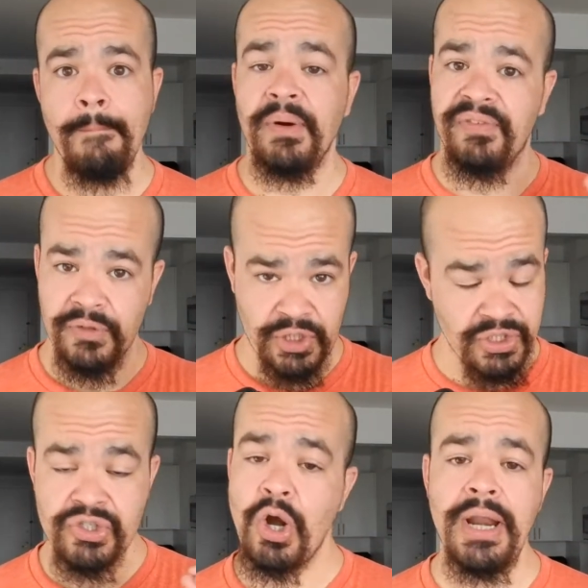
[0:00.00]
But
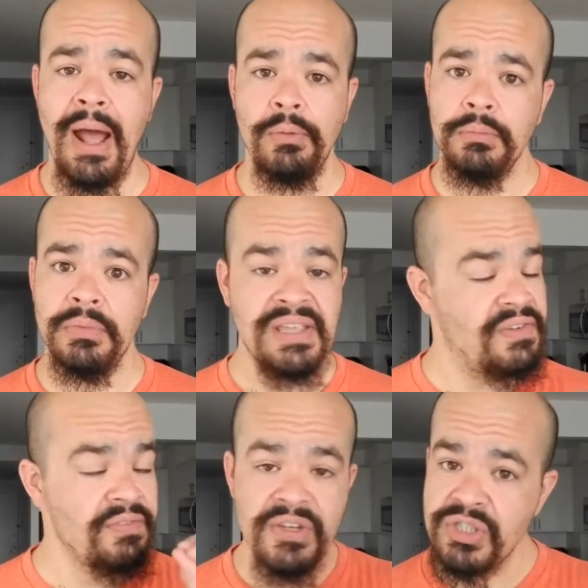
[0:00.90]
to start out,
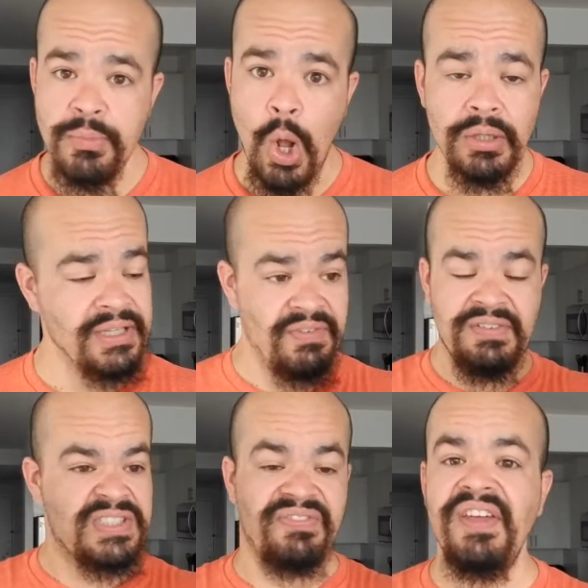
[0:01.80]
even if it's small, even
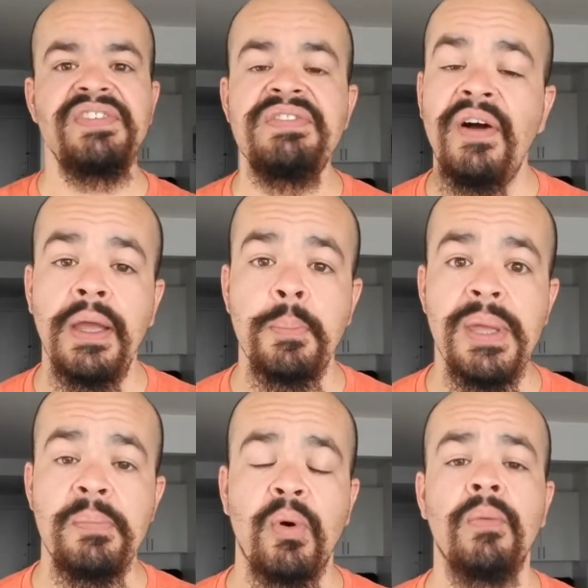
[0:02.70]
if it's 50 fucking
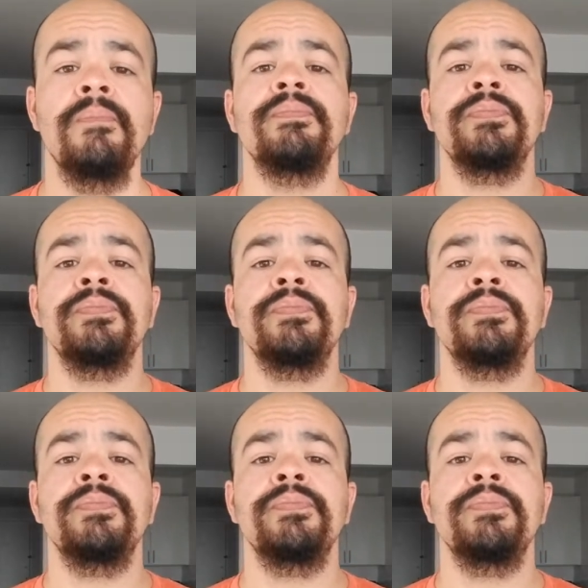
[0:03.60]
people,